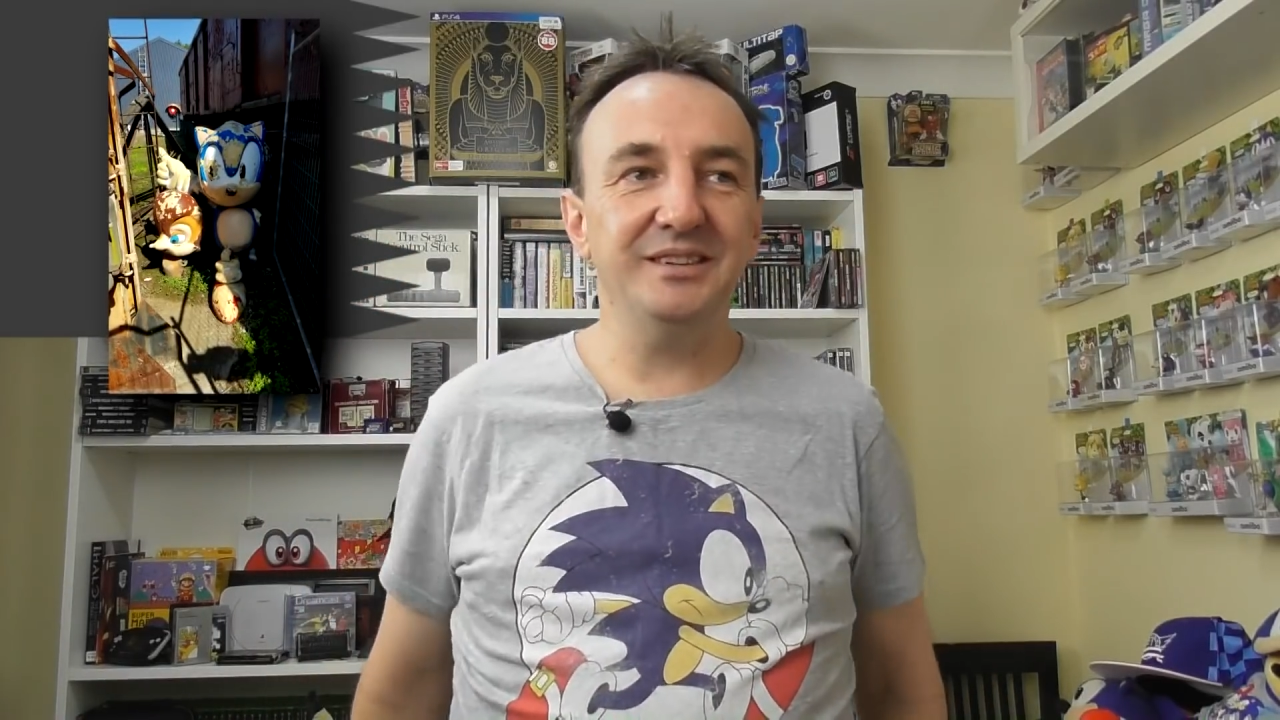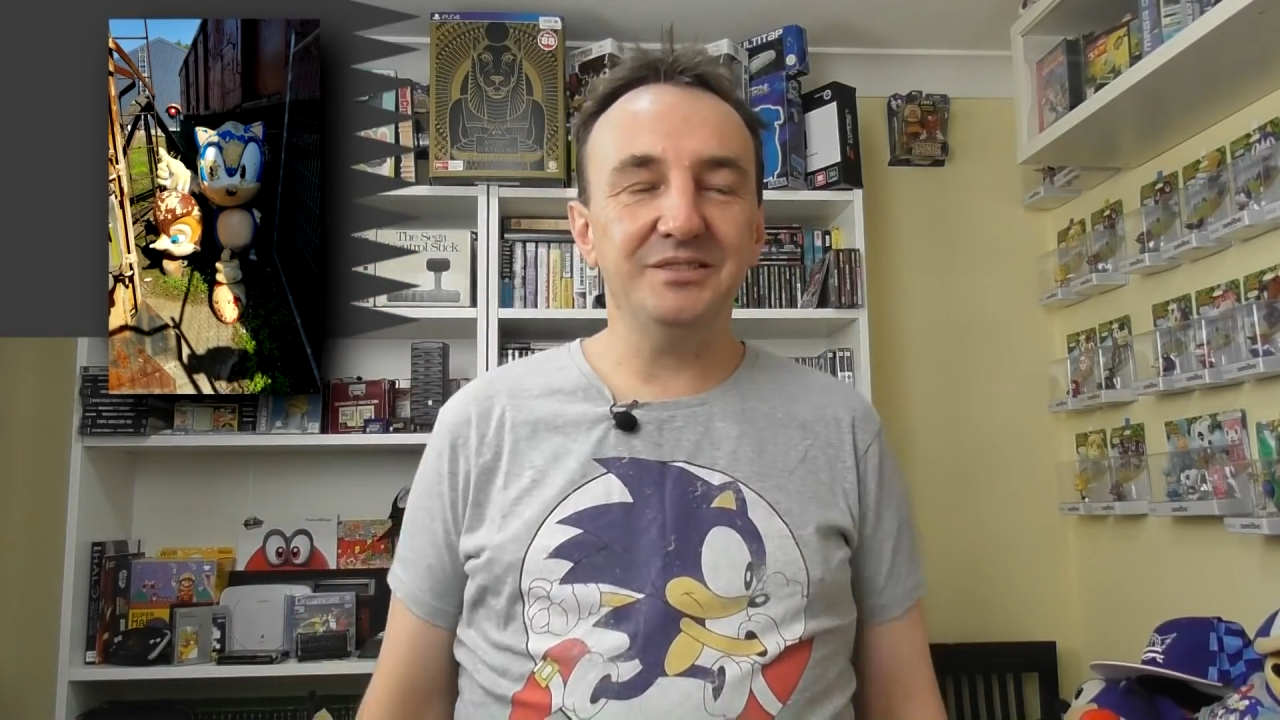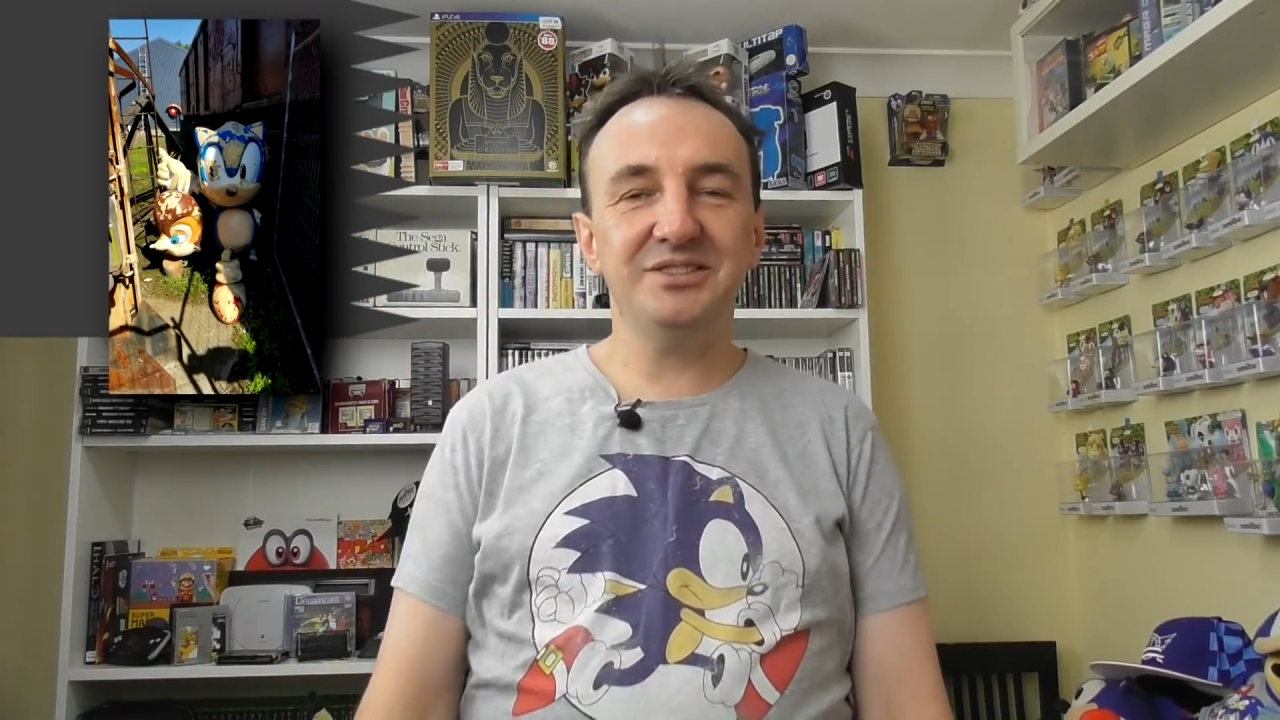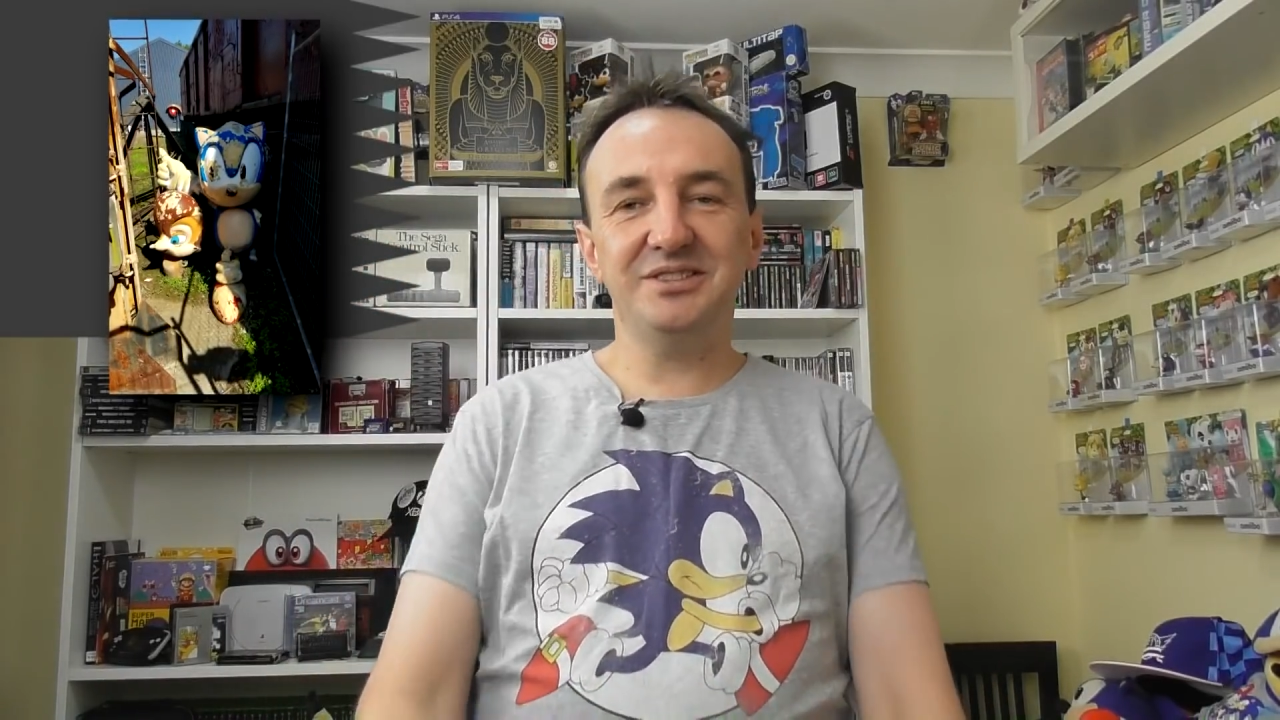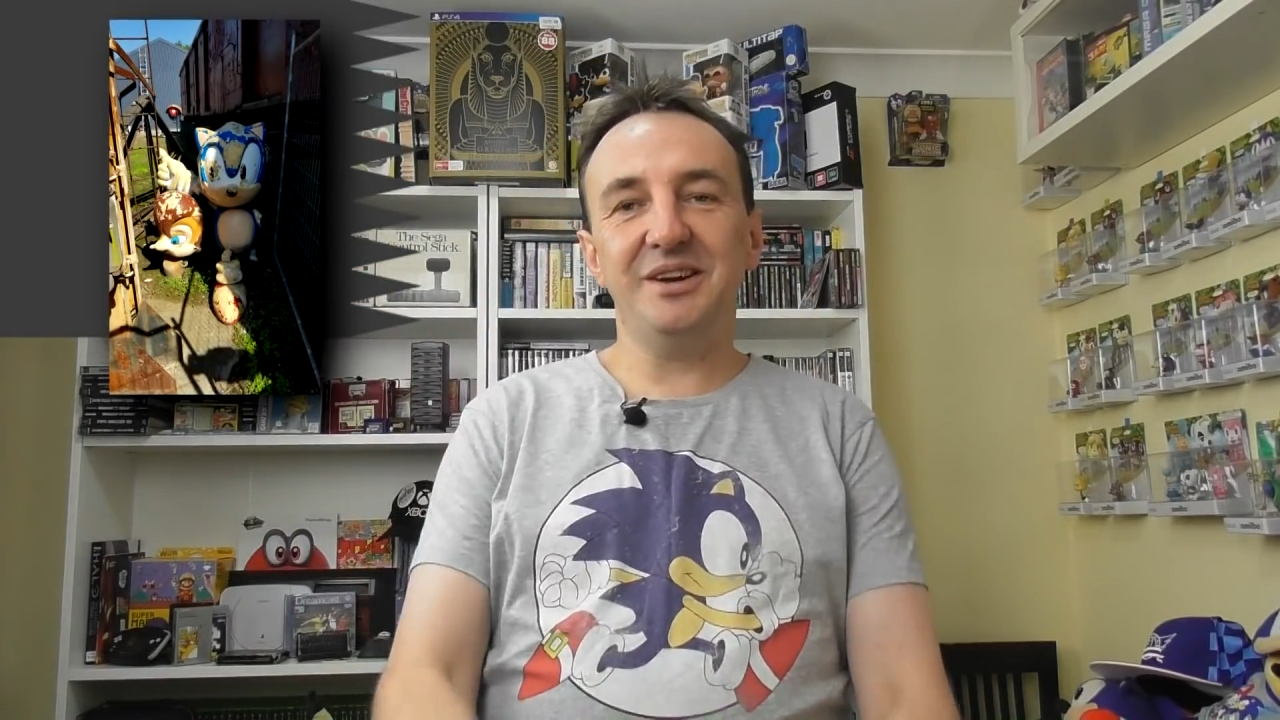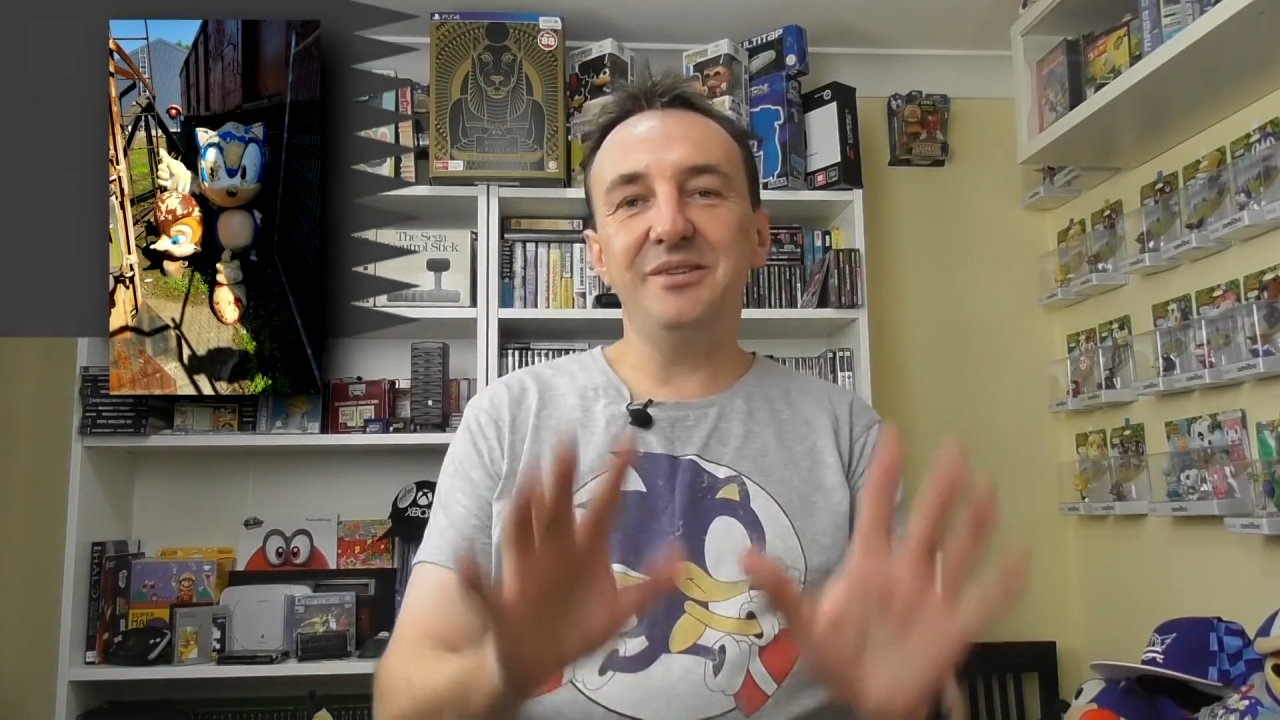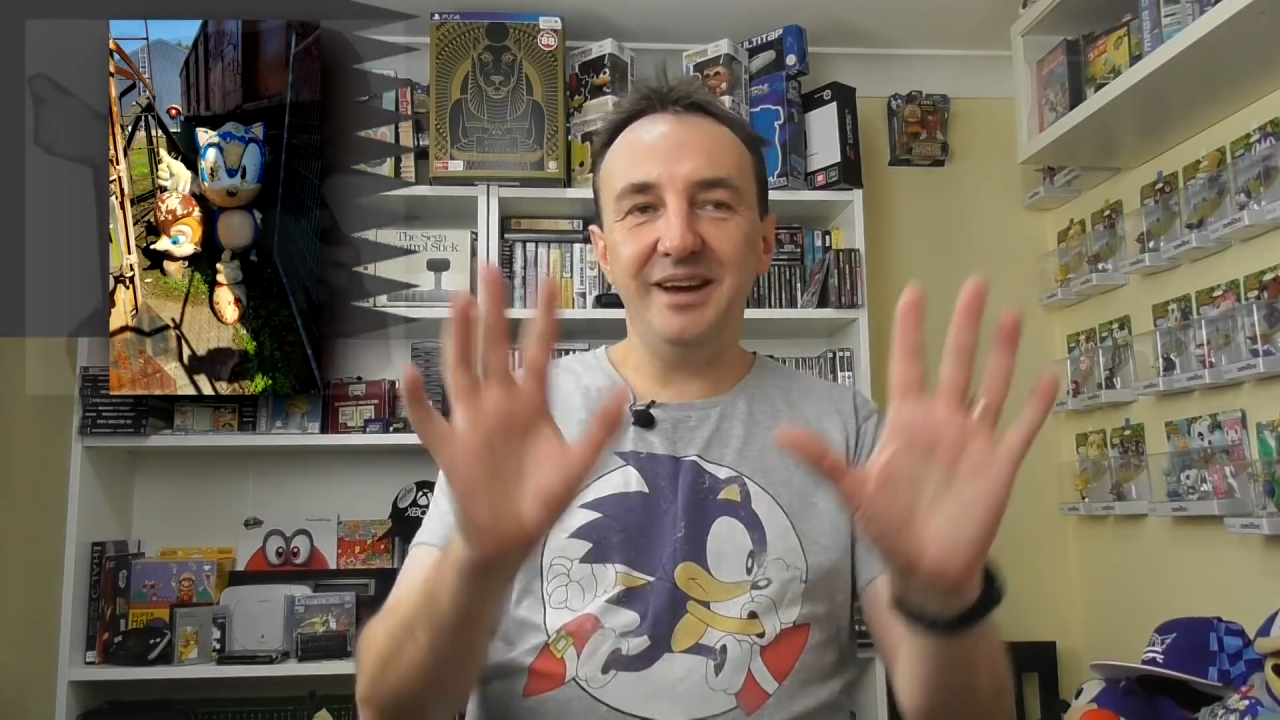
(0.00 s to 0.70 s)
I'll show